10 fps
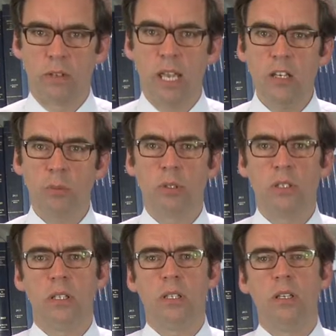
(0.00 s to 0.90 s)
in
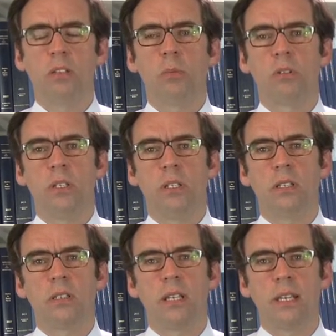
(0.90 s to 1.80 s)
the, in the
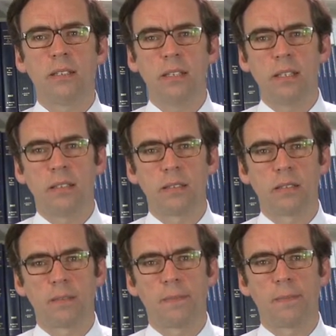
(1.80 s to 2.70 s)
proceedings exists.